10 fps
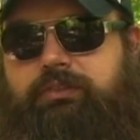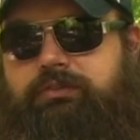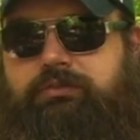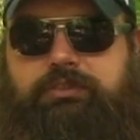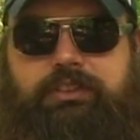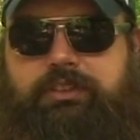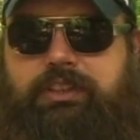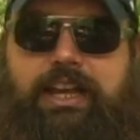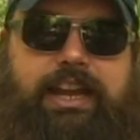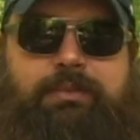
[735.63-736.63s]

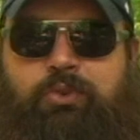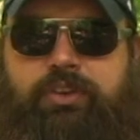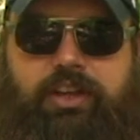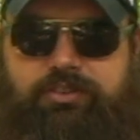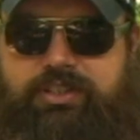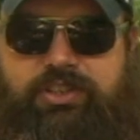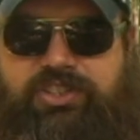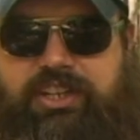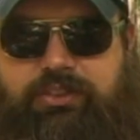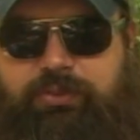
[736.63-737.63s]
$90 more than a
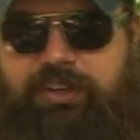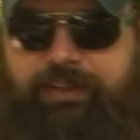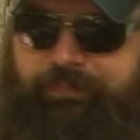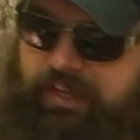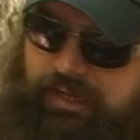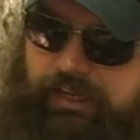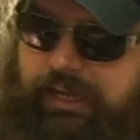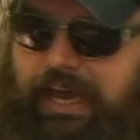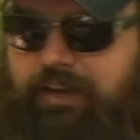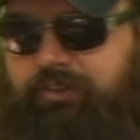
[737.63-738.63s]
Gen 3?
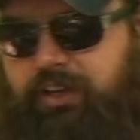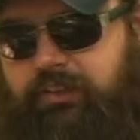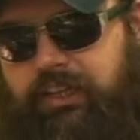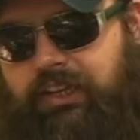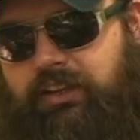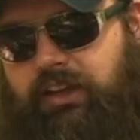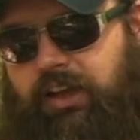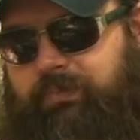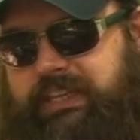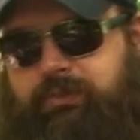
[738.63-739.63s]
I don't know.
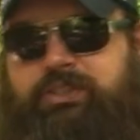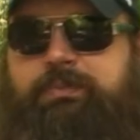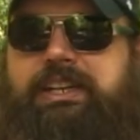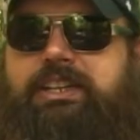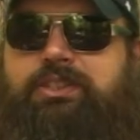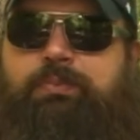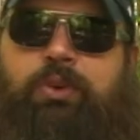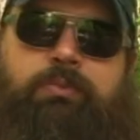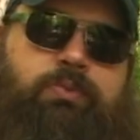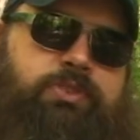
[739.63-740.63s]
But that was the big
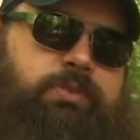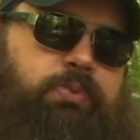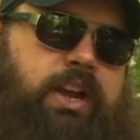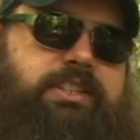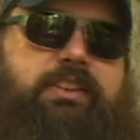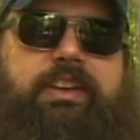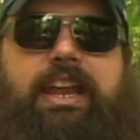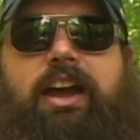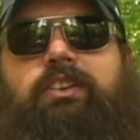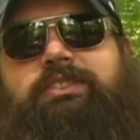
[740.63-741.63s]
disappointment, was the price of it.
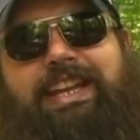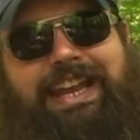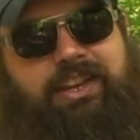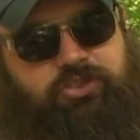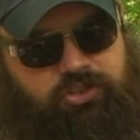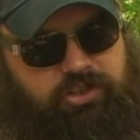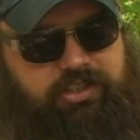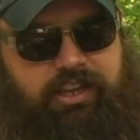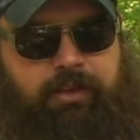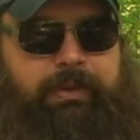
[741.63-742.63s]
Now, it has
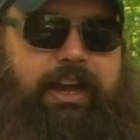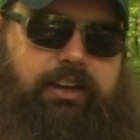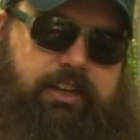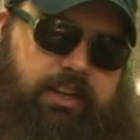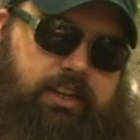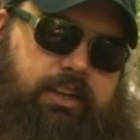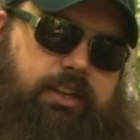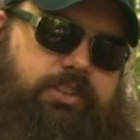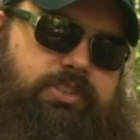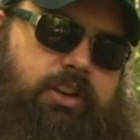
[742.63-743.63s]
just come out.
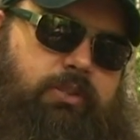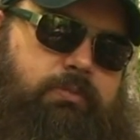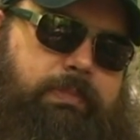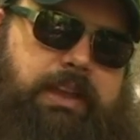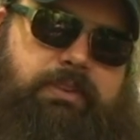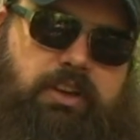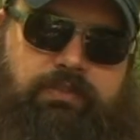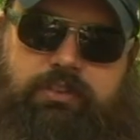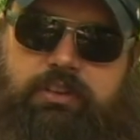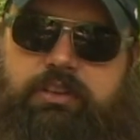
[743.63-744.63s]
So maybe
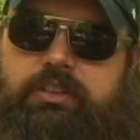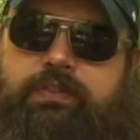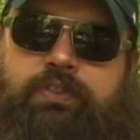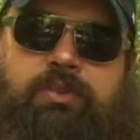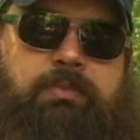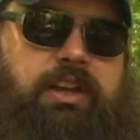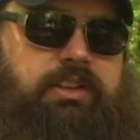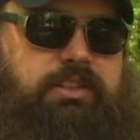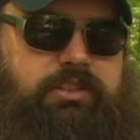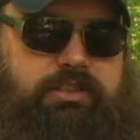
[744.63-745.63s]
over the few
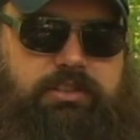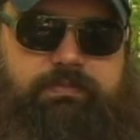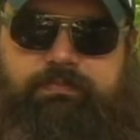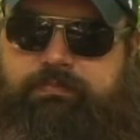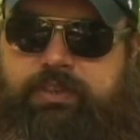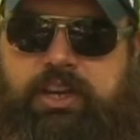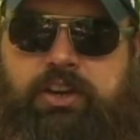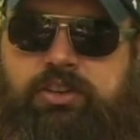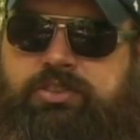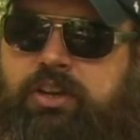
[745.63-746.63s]
months,
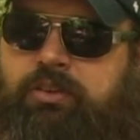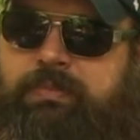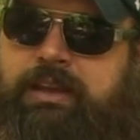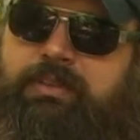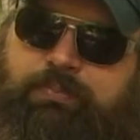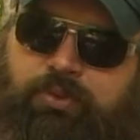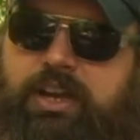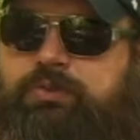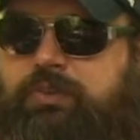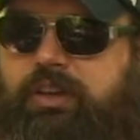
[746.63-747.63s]
year or so, maybe the
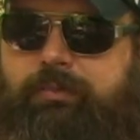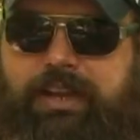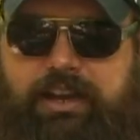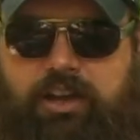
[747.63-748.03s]
price will come down.